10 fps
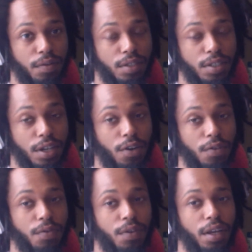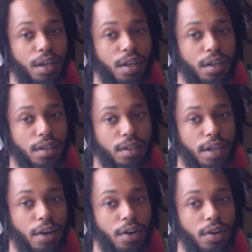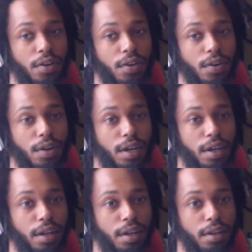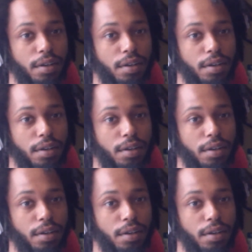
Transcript: self and character and